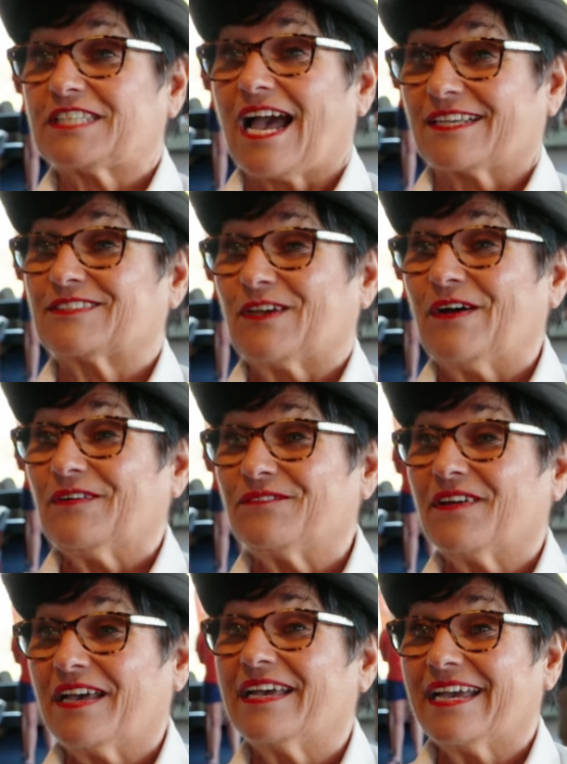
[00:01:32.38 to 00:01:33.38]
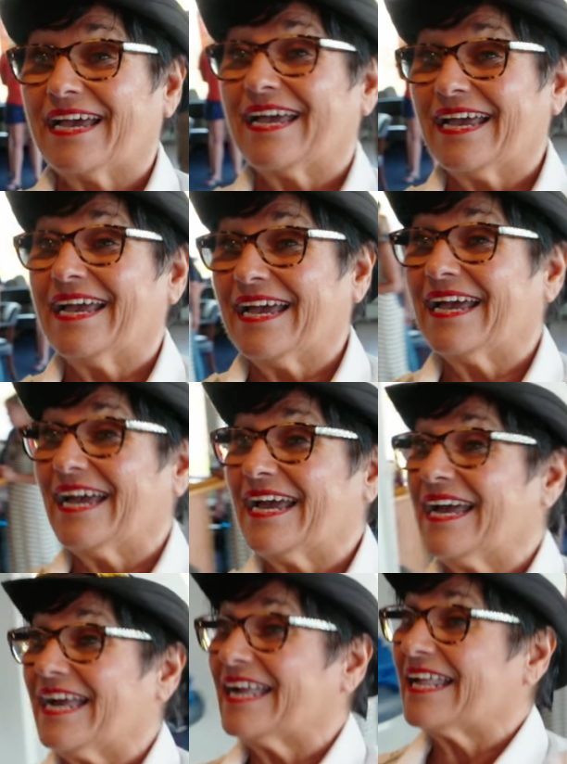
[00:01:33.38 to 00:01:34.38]
socks off. I bet. And I
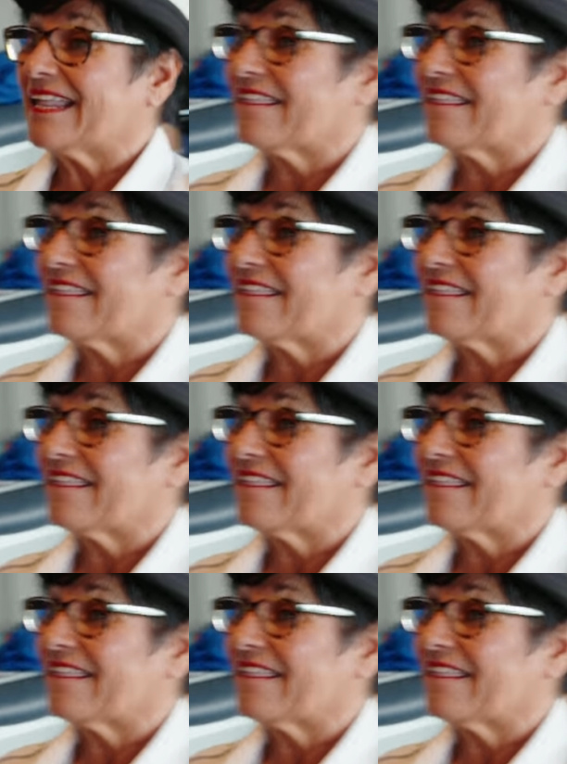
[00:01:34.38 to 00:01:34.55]
love the